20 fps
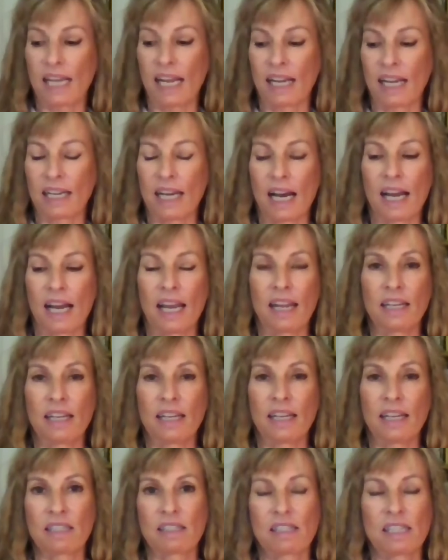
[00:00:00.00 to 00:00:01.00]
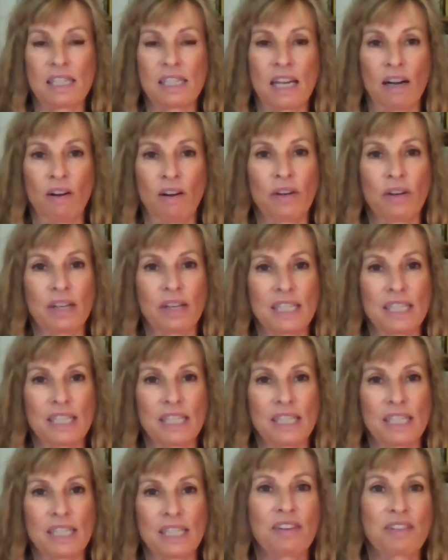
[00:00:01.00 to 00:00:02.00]
and I just narrowed it
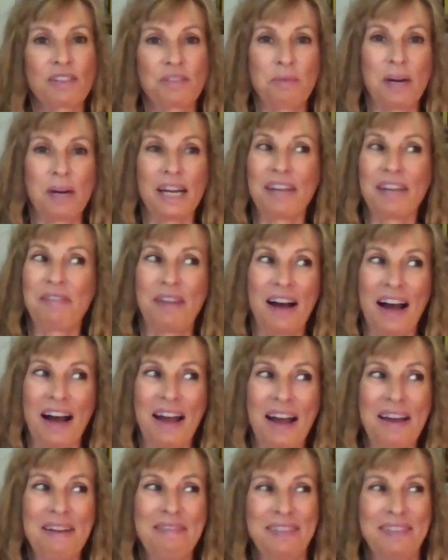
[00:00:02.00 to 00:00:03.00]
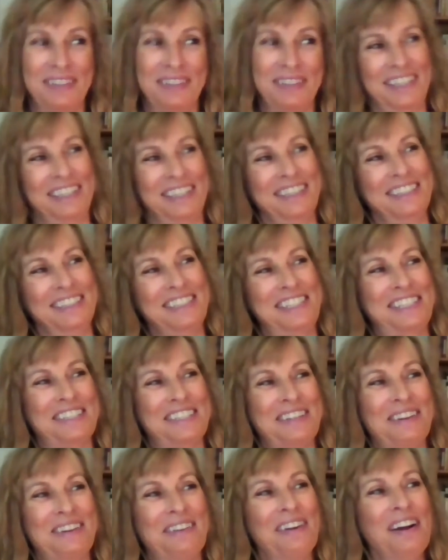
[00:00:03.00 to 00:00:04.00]
down to 25.
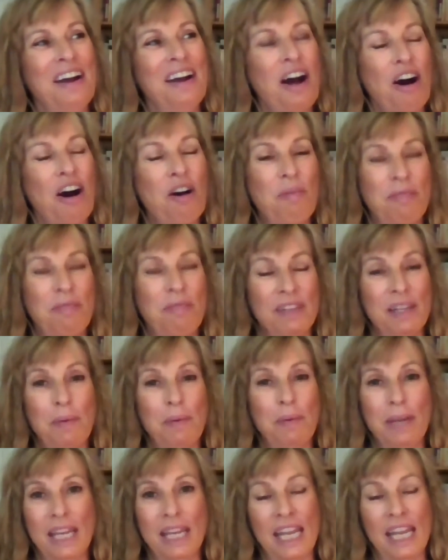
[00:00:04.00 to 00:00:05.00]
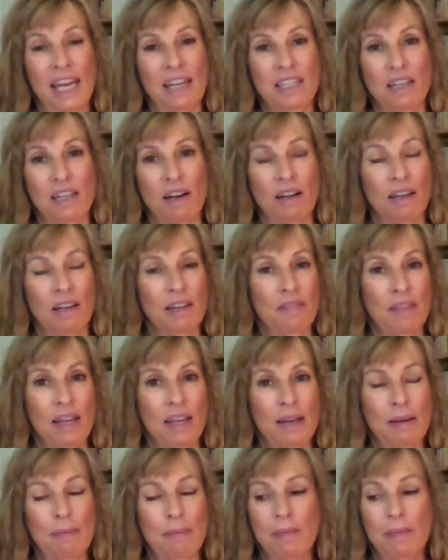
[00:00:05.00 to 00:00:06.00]
So hopefully we could get to all of
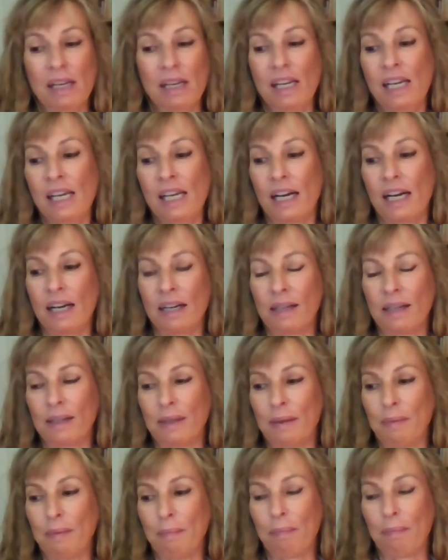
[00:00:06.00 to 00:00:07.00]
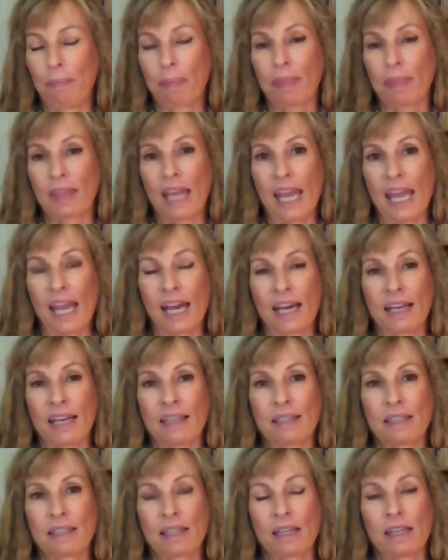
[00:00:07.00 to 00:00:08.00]
them.
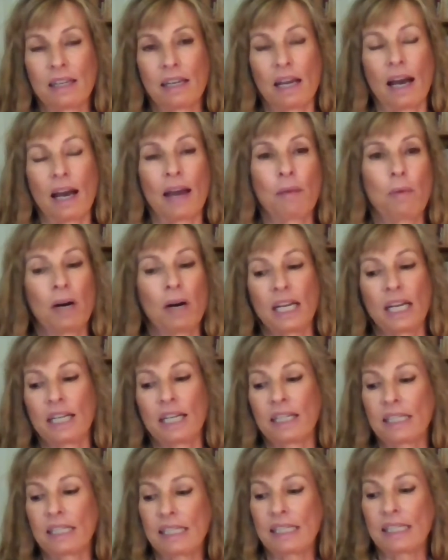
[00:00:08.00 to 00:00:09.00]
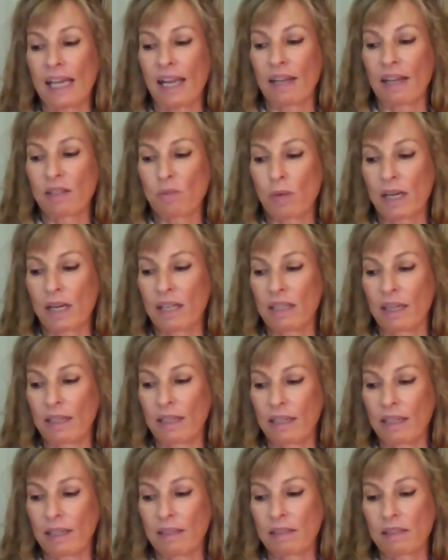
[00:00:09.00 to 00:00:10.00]
And I wanted to say as well,
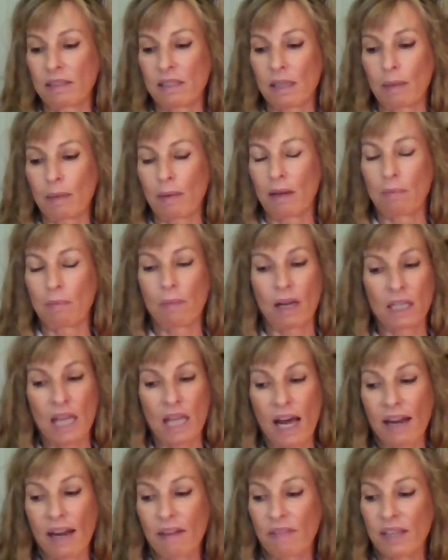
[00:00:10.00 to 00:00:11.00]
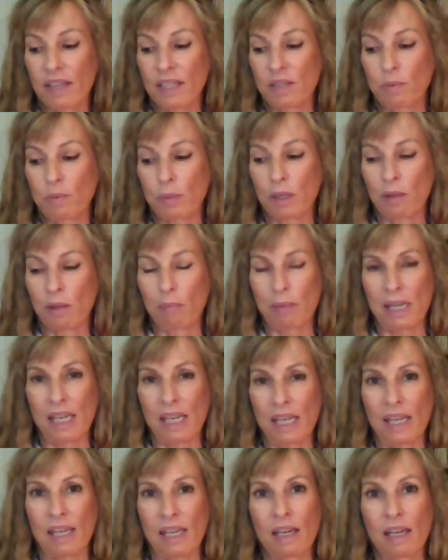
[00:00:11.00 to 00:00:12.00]
so a lot of these will
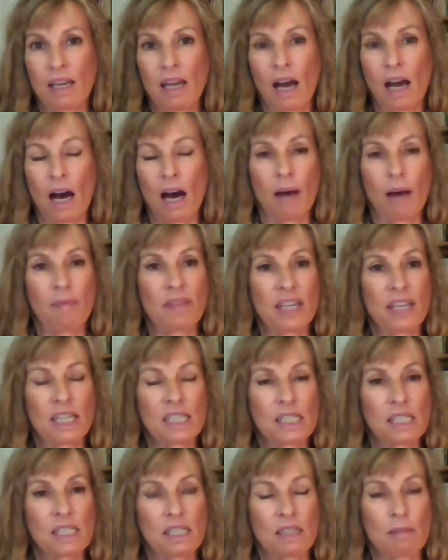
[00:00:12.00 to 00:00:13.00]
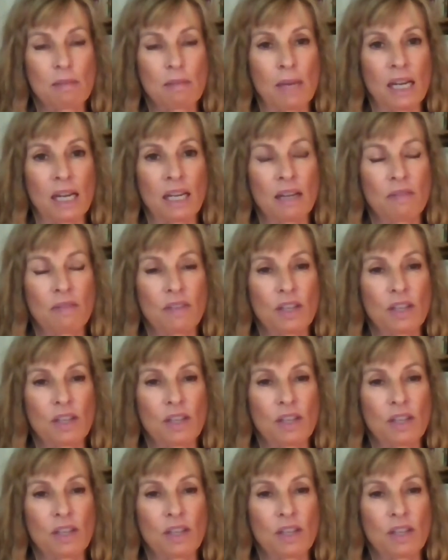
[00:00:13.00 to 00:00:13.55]
be obvious to many of